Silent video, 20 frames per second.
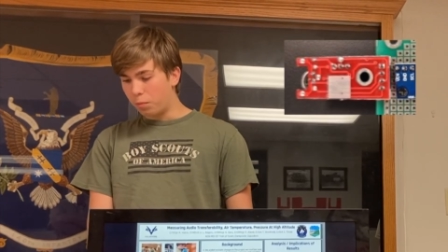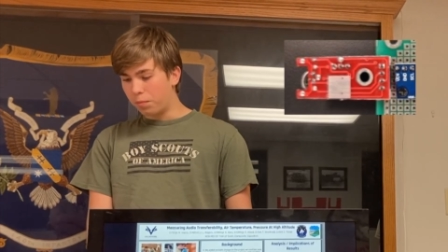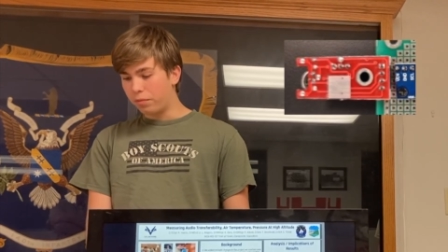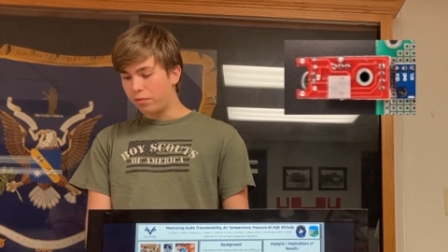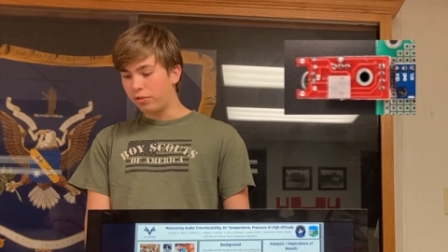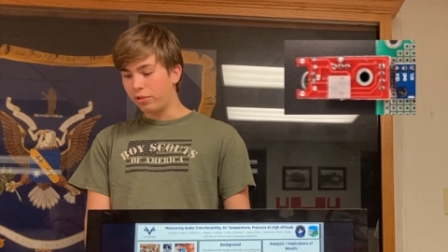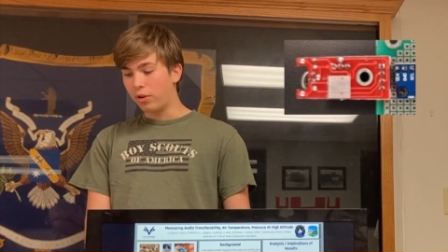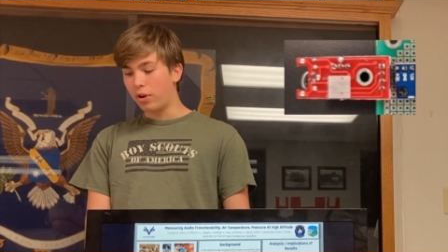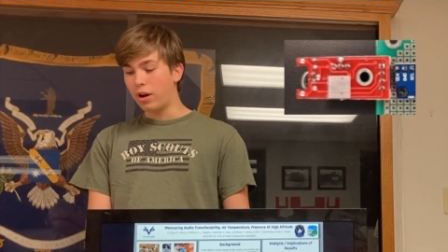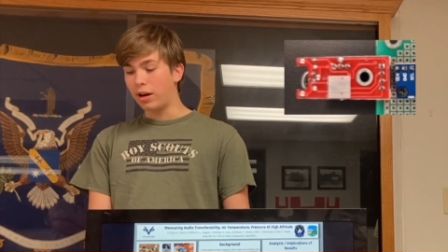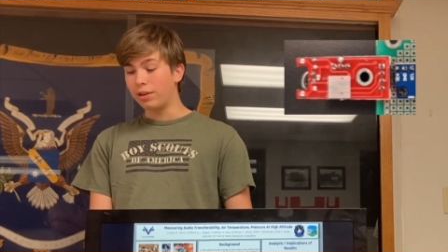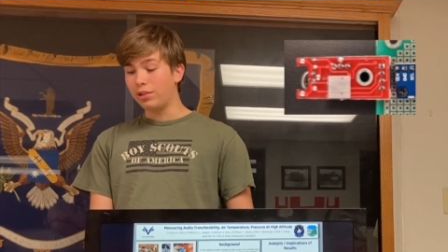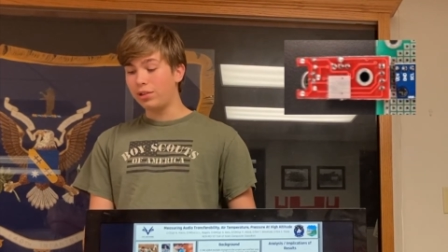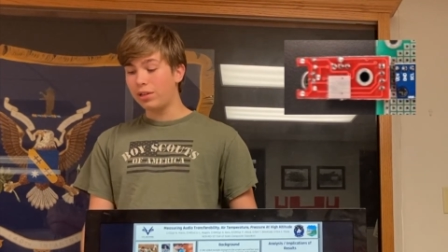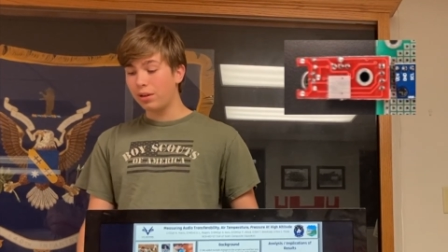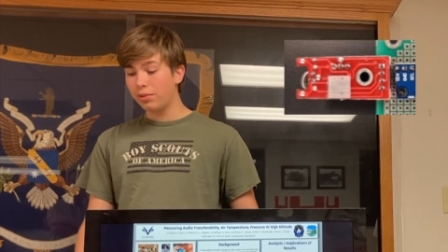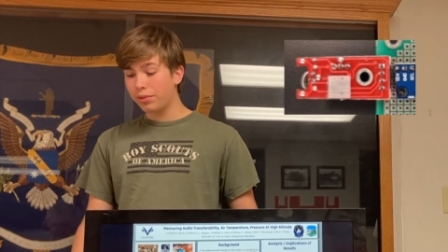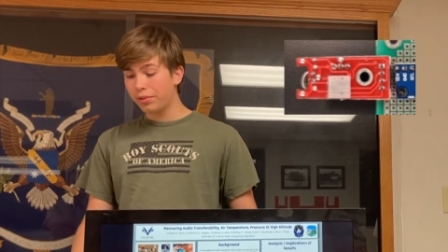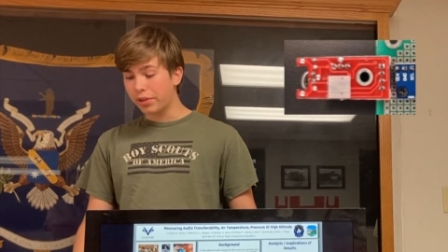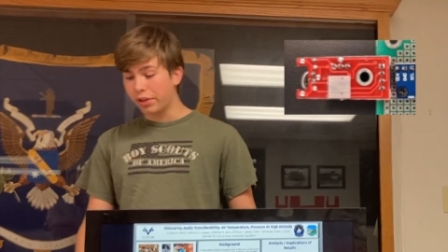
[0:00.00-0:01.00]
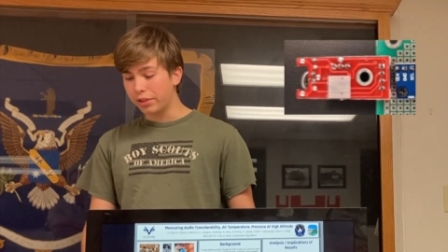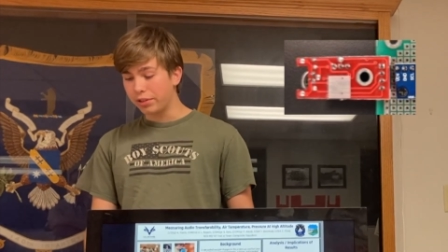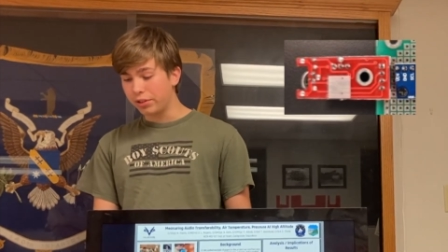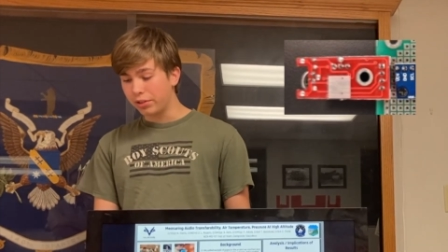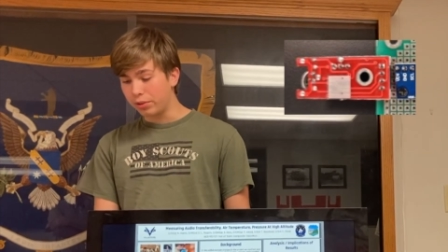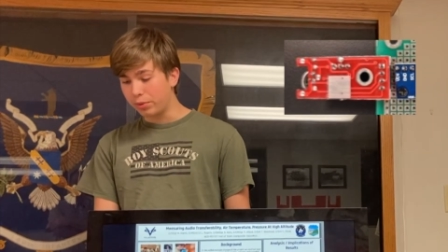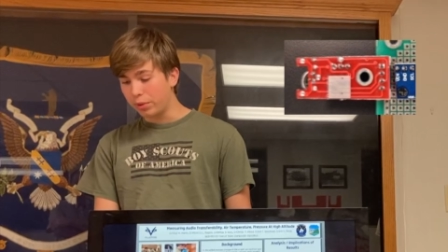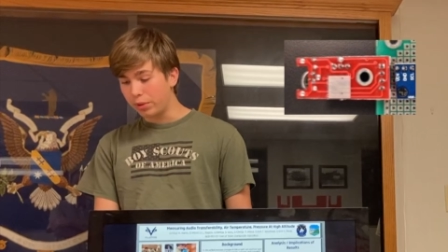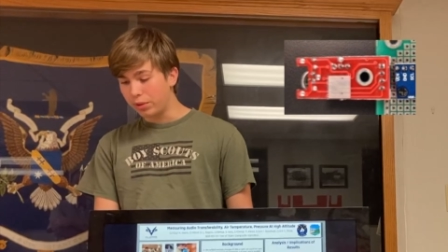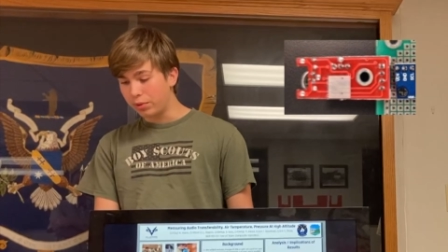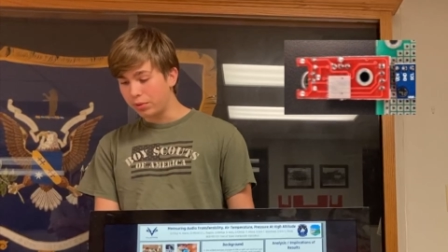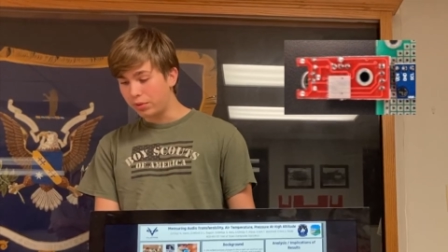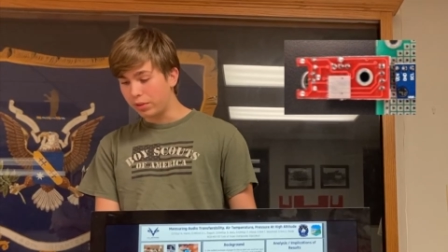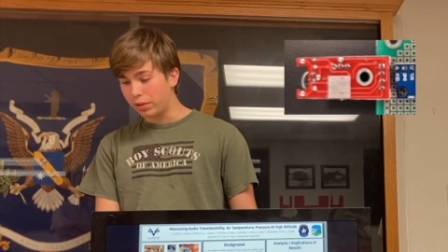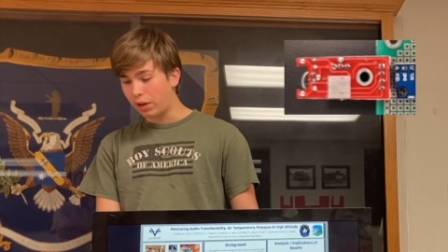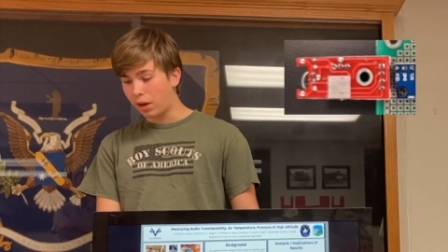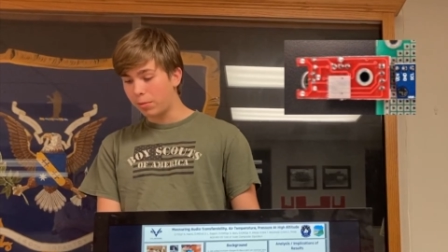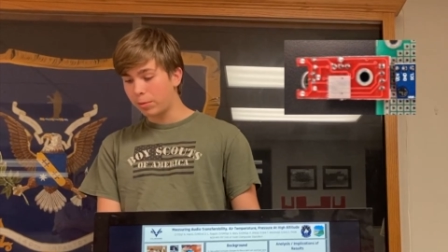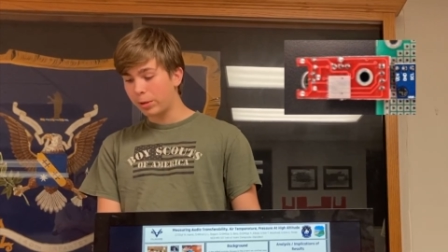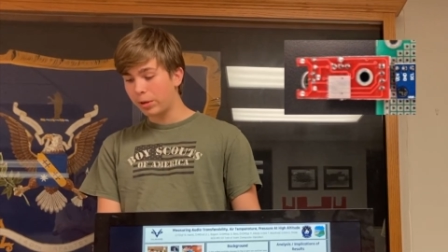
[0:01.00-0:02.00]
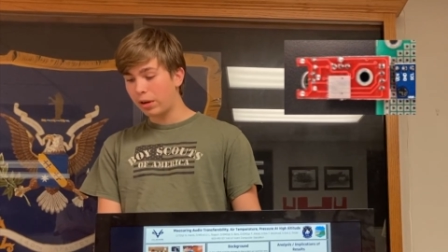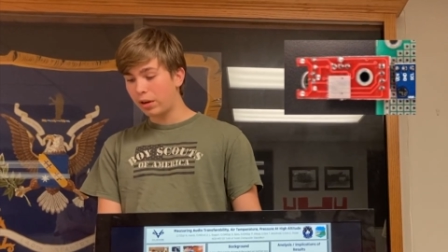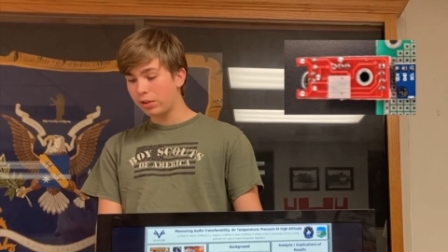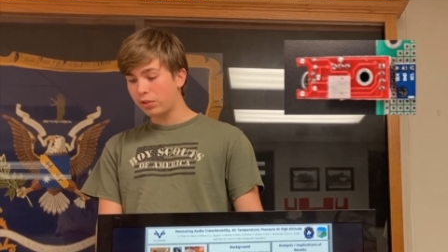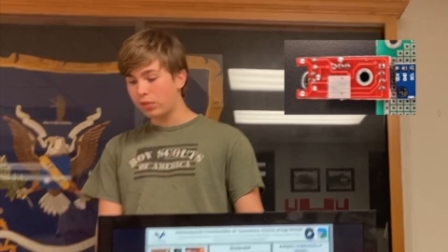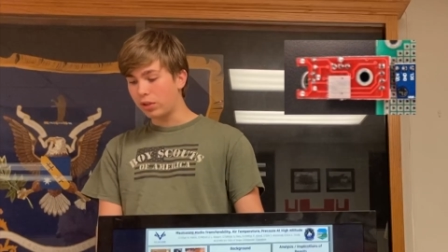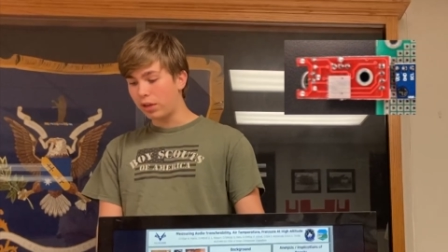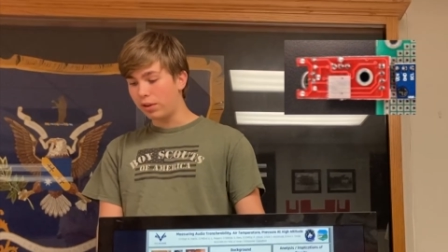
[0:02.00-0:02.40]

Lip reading: For our sound sensor, we used a Commodox